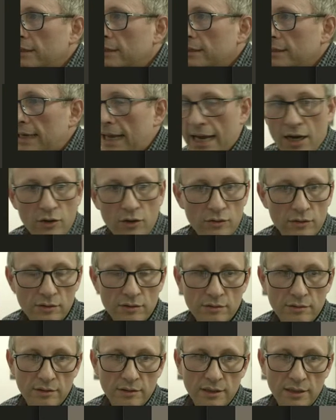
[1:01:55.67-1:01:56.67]
Now,
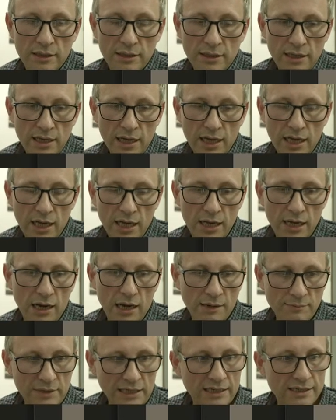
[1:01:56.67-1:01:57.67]
uh,
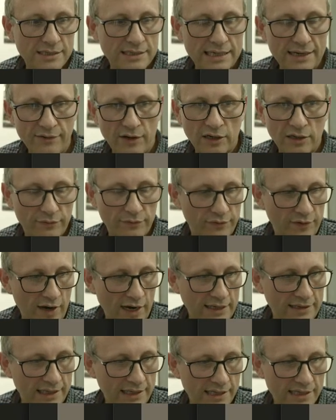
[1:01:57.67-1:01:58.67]
I'm going to see if I can
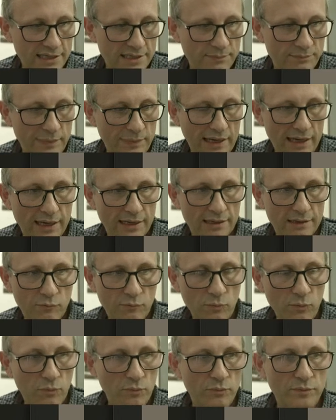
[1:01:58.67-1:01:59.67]
find this, but
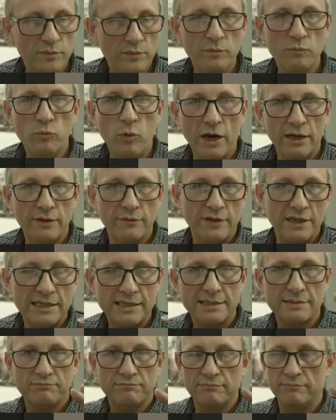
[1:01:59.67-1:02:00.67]
one of
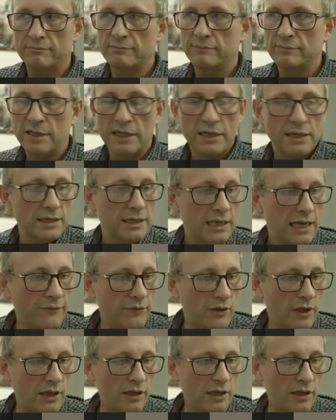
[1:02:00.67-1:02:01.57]
his, if